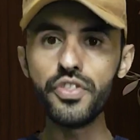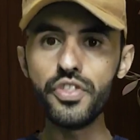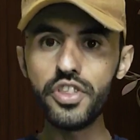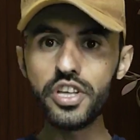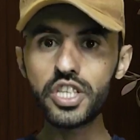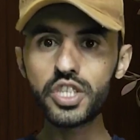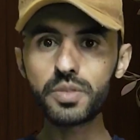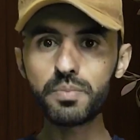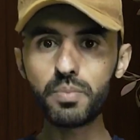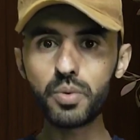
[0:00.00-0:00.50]

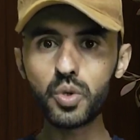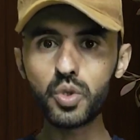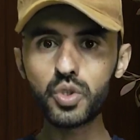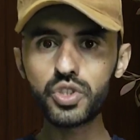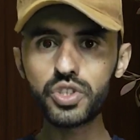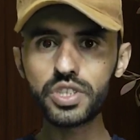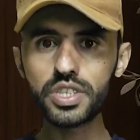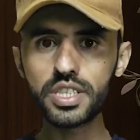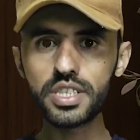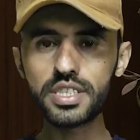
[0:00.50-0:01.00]
This
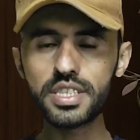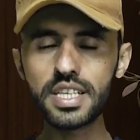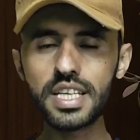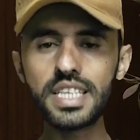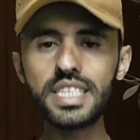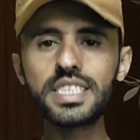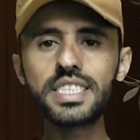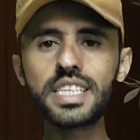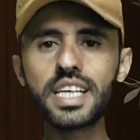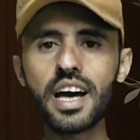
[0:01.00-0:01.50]
boosts
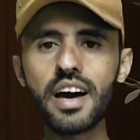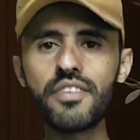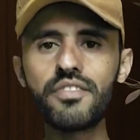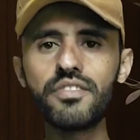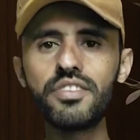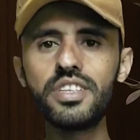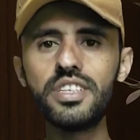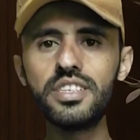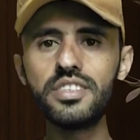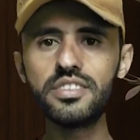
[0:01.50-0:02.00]
its
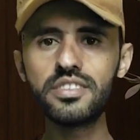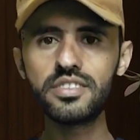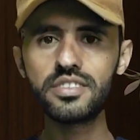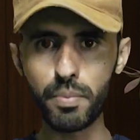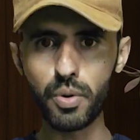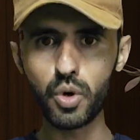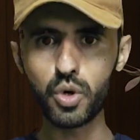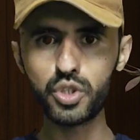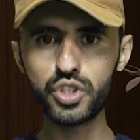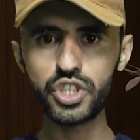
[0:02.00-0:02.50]
confidence,
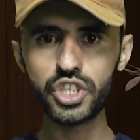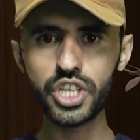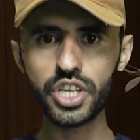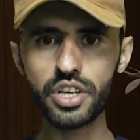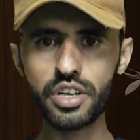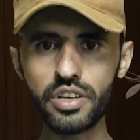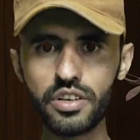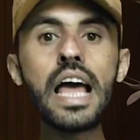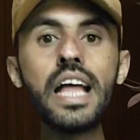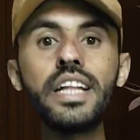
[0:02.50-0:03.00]

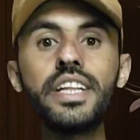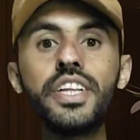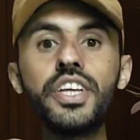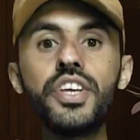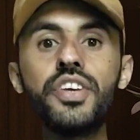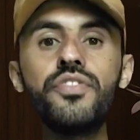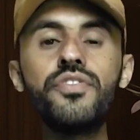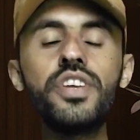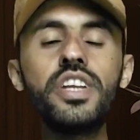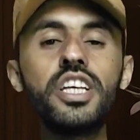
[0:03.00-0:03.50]
posture, and
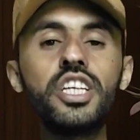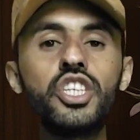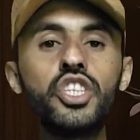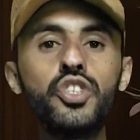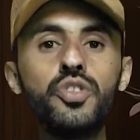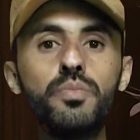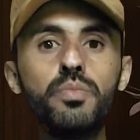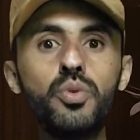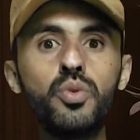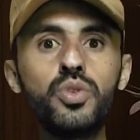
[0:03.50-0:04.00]
even
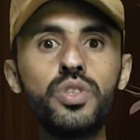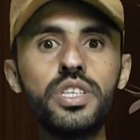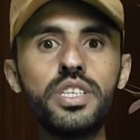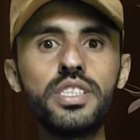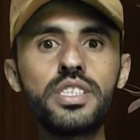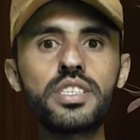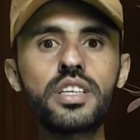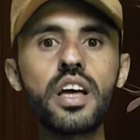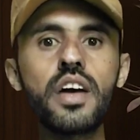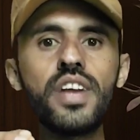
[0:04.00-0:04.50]
its
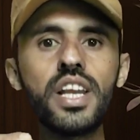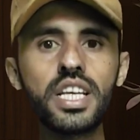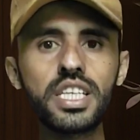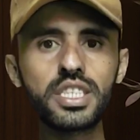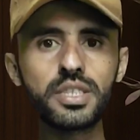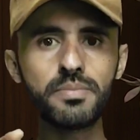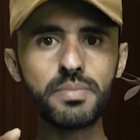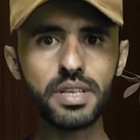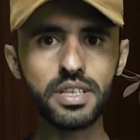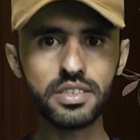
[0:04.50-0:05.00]
body's
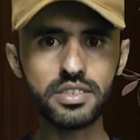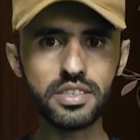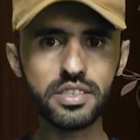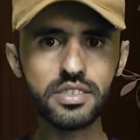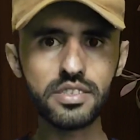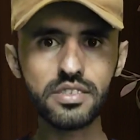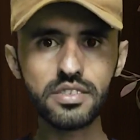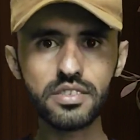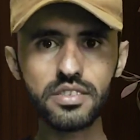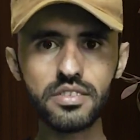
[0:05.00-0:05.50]
flexibilities.